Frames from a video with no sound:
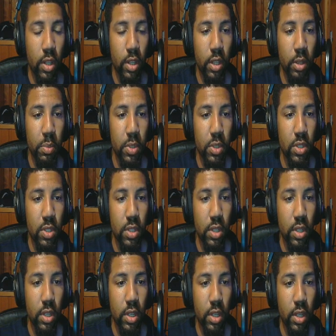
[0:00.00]
Let me
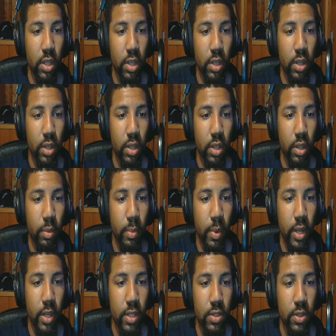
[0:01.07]
see.
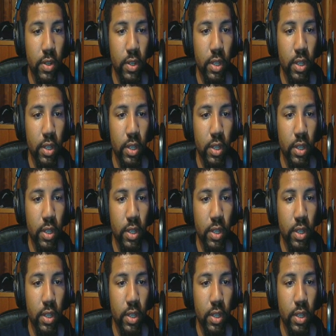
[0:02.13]
Mine is on